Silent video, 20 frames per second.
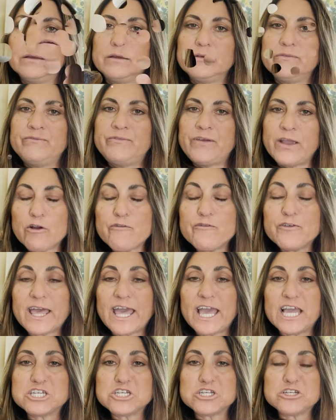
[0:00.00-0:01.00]

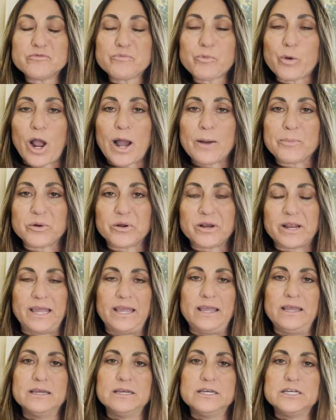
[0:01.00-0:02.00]
Verification of
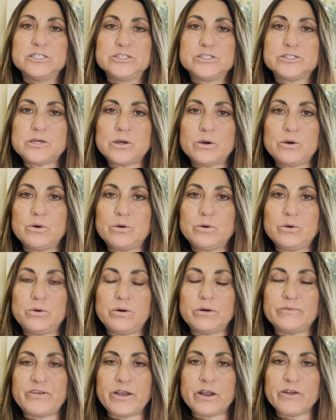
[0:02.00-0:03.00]
property.
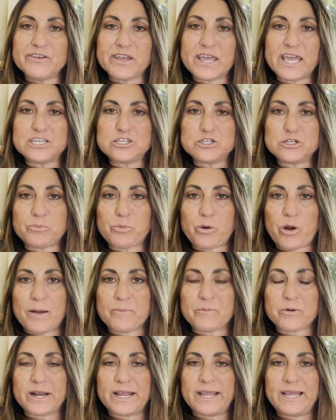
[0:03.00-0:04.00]
So, verification of
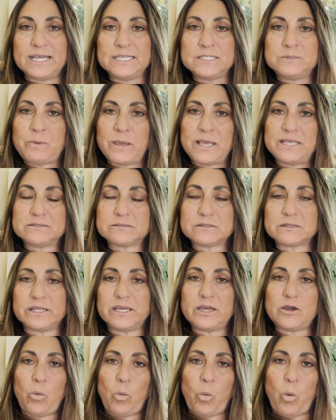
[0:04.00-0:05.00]
property is
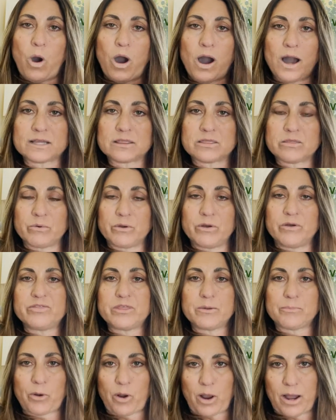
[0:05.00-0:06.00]
basically a walkthrough of
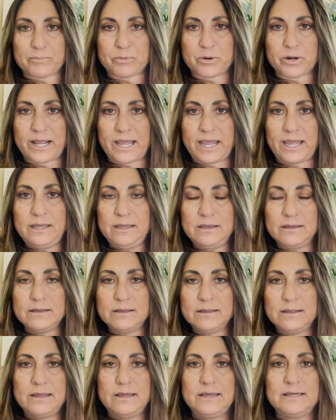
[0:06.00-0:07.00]
the property.
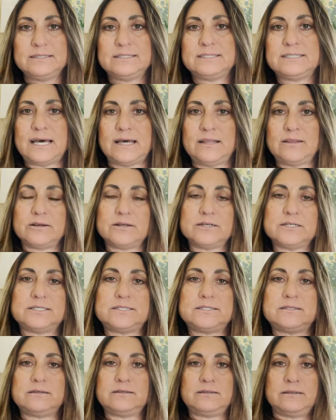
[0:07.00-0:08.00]

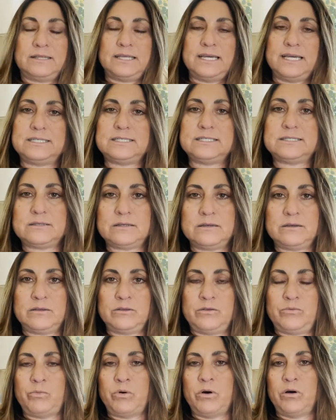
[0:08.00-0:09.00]
Sellers, this
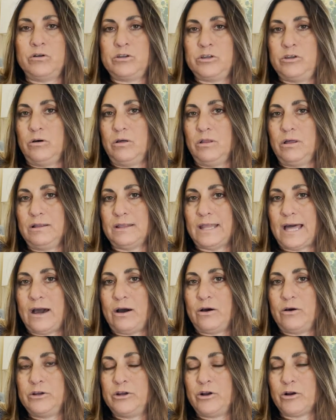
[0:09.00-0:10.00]
well, you'll
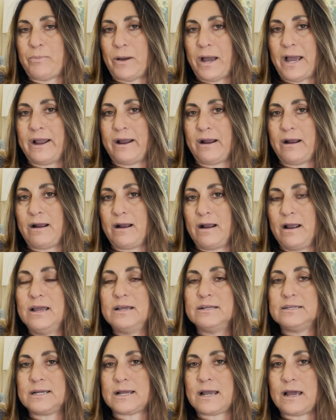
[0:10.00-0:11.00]
allow your buyer
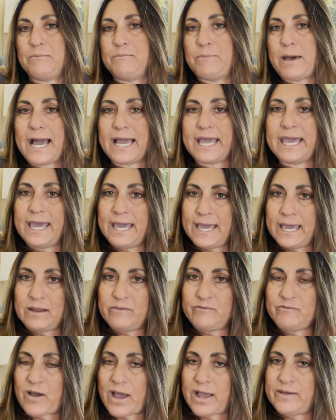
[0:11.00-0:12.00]
to come back
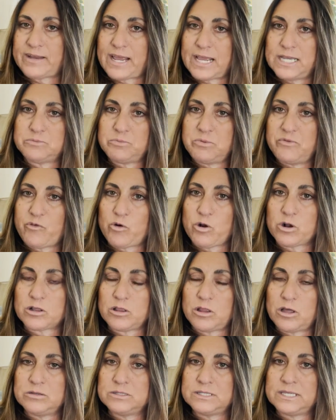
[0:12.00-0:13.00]
in five days before
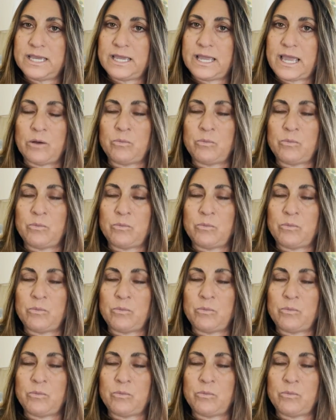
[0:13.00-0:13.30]
closing.